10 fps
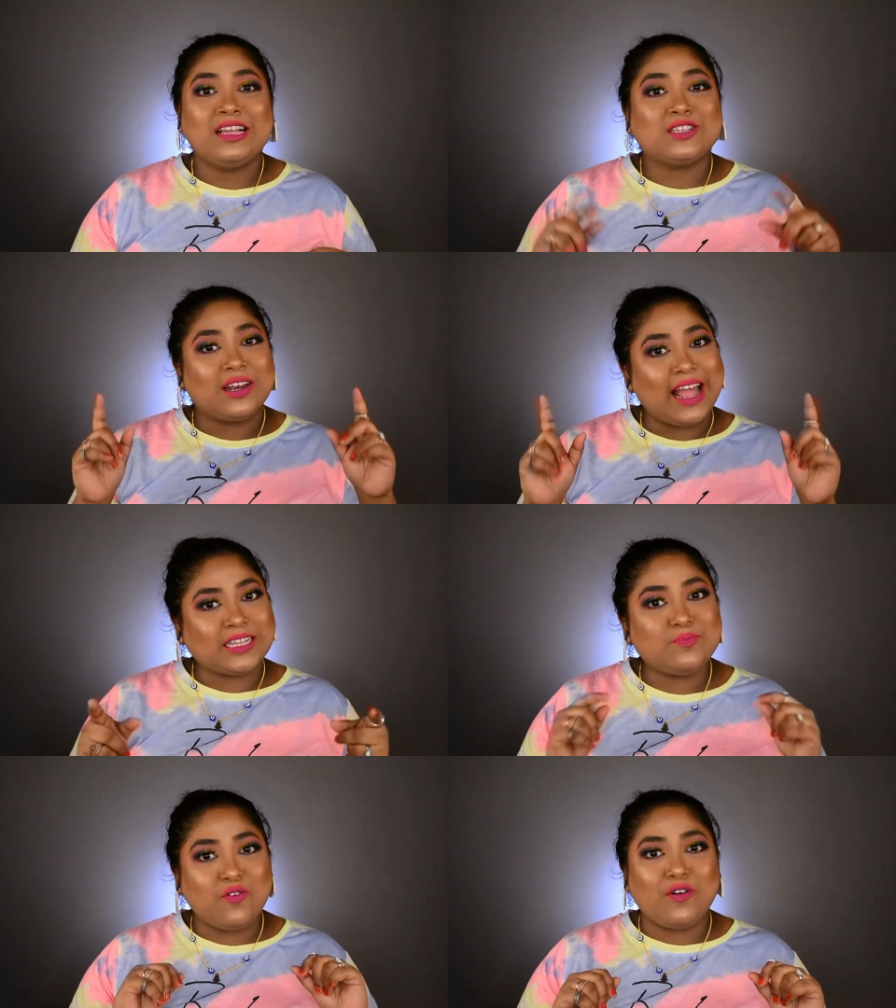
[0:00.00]
So
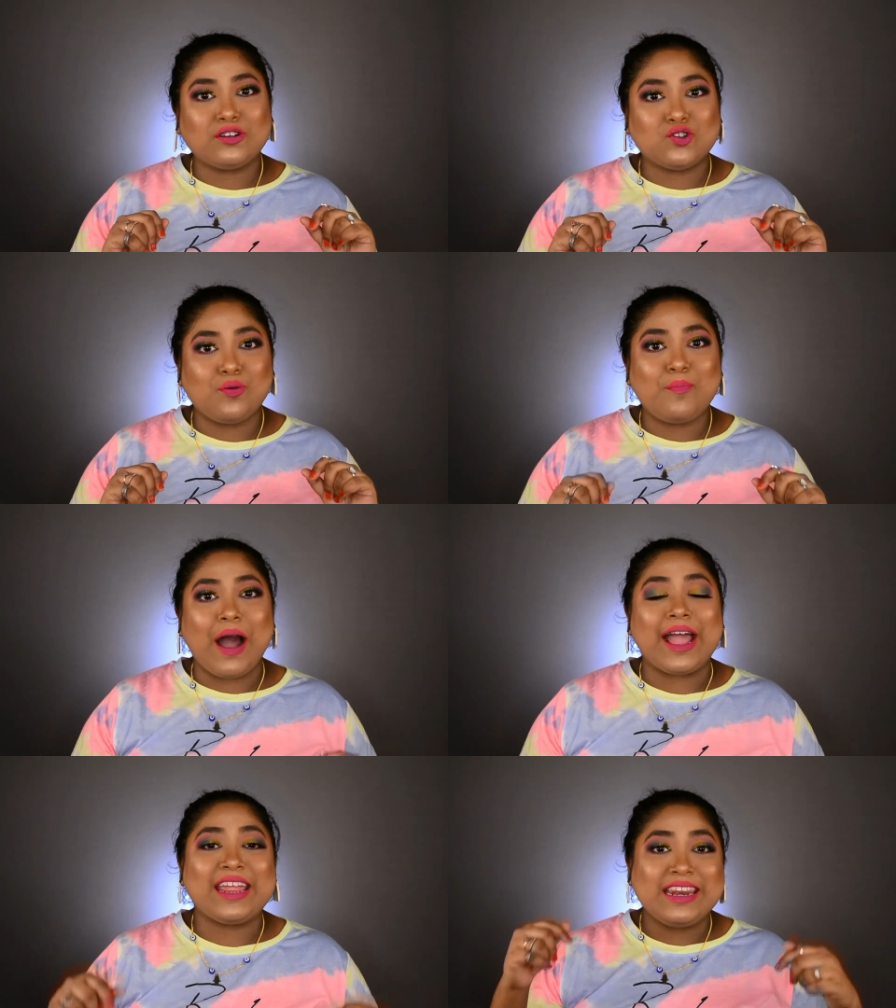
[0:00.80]
let's move on to
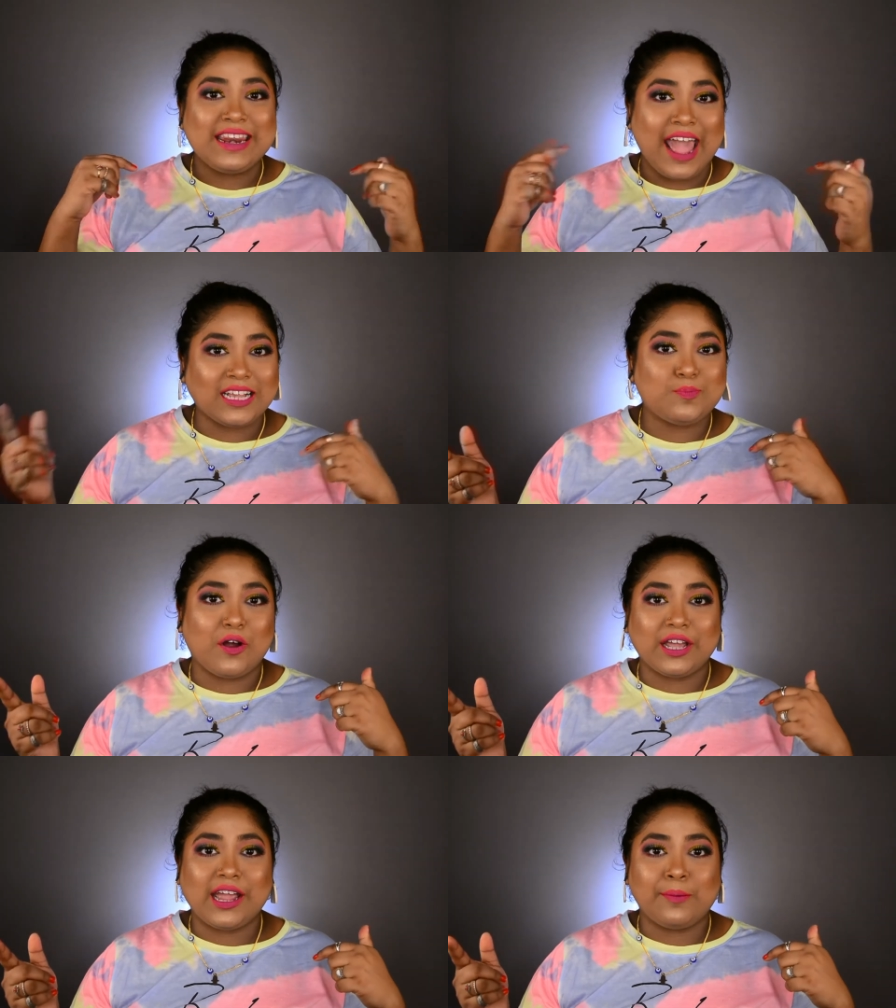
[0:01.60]
my next
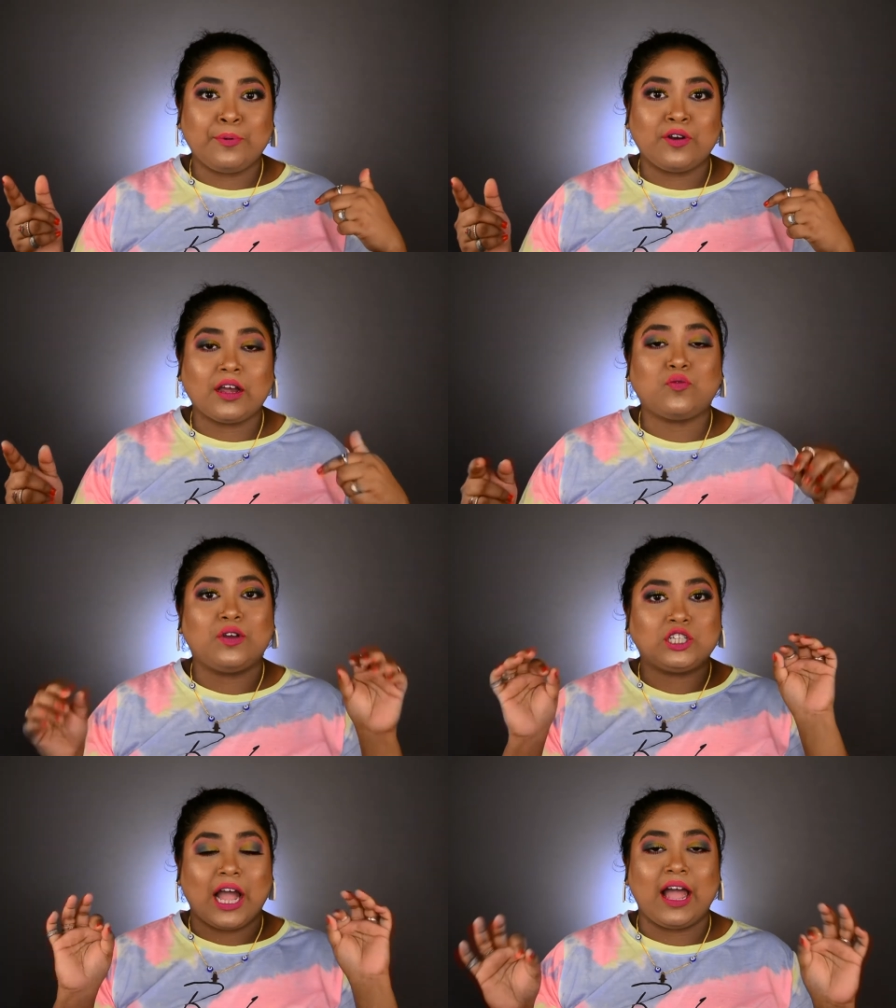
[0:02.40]
body care product
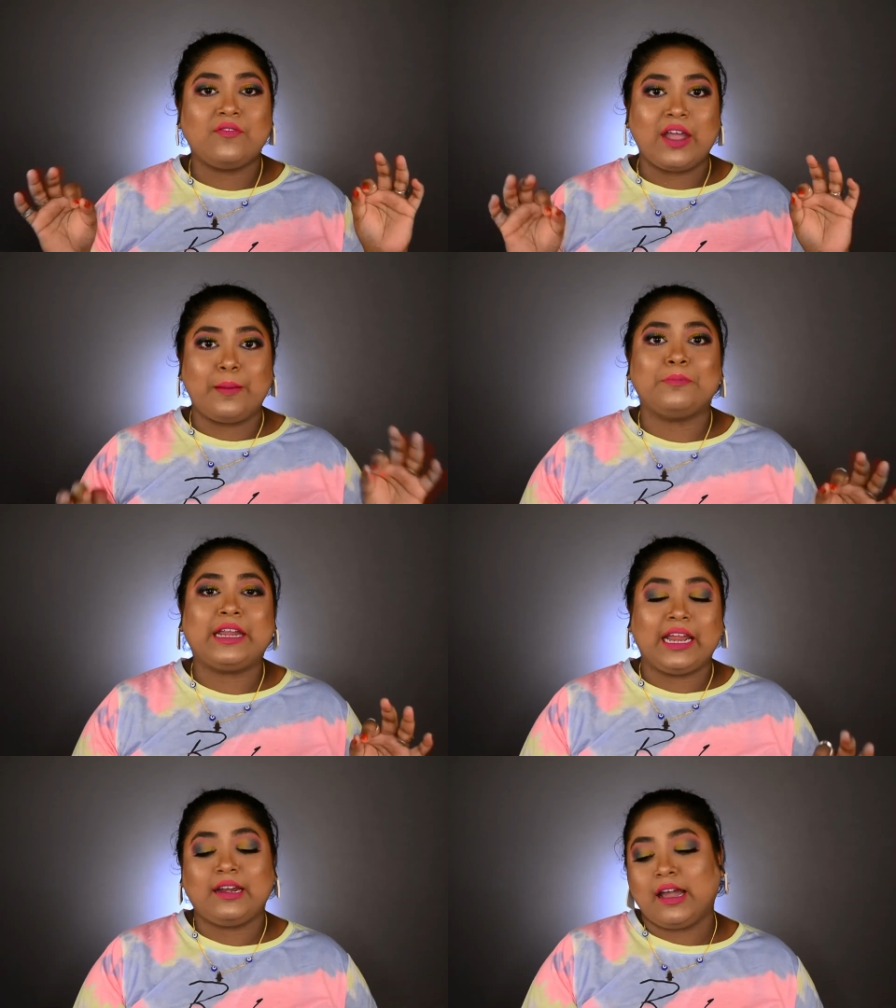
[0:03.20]
which I have
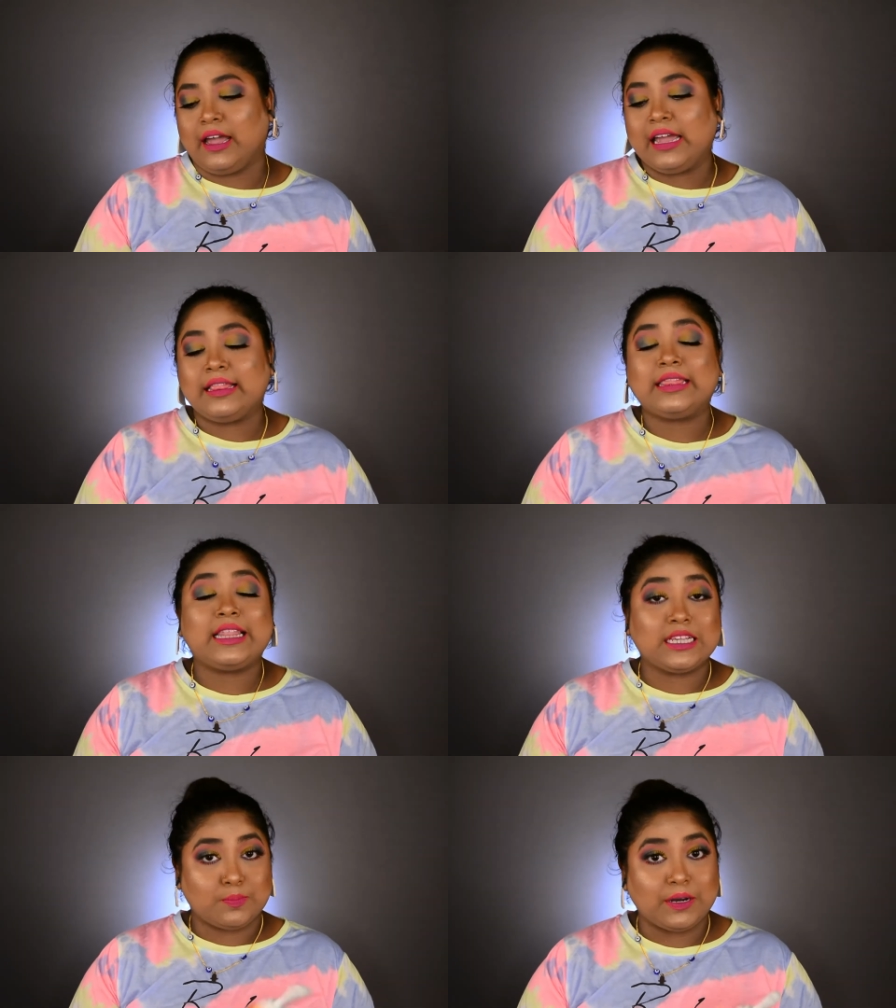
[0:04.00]
emptied in
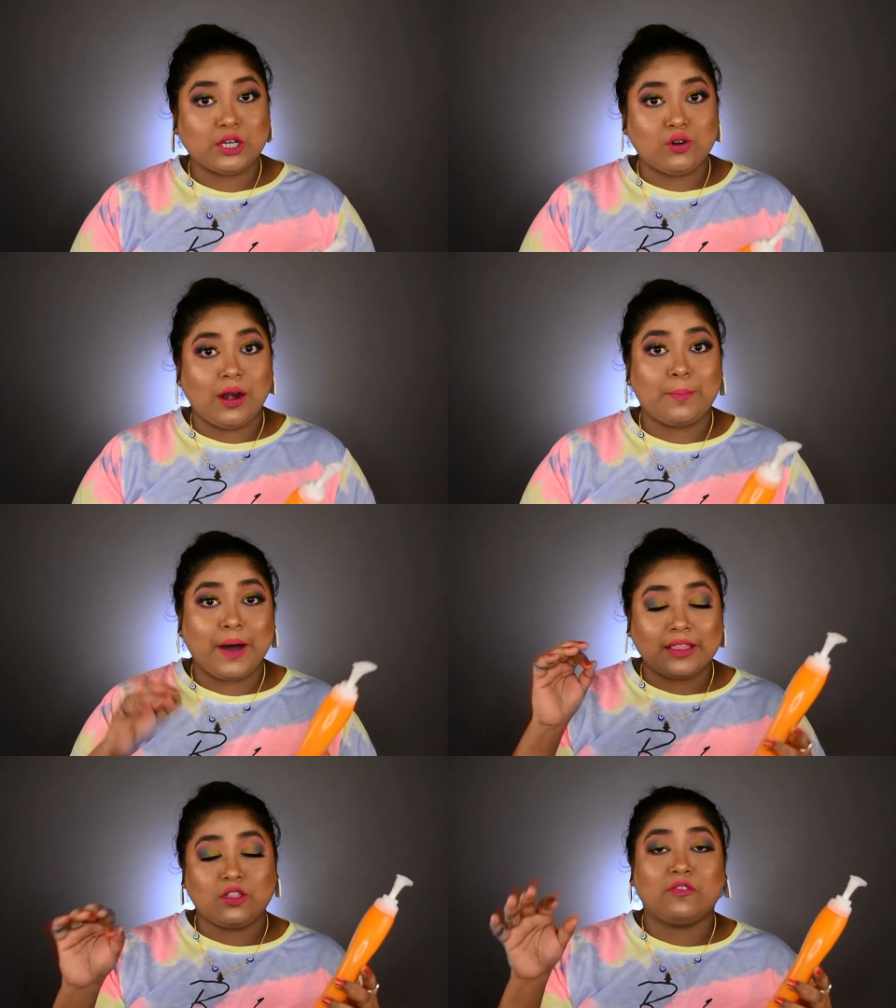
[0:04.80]
this particular
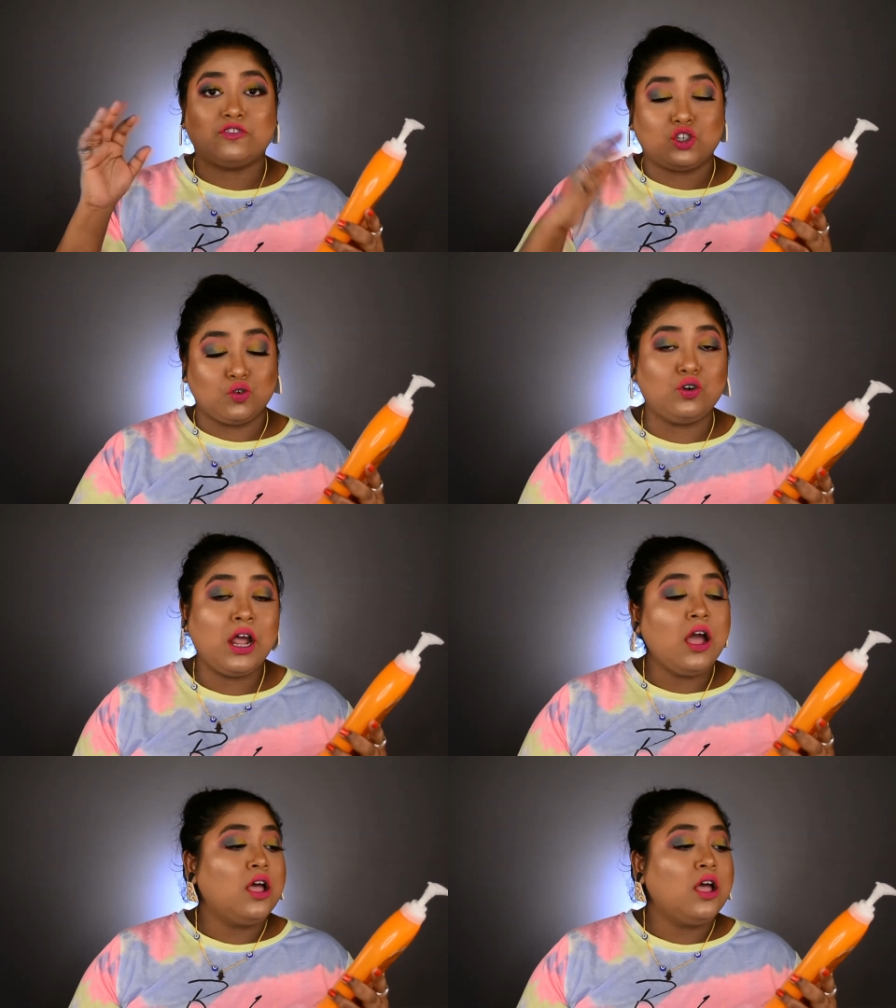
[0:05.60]
month of June.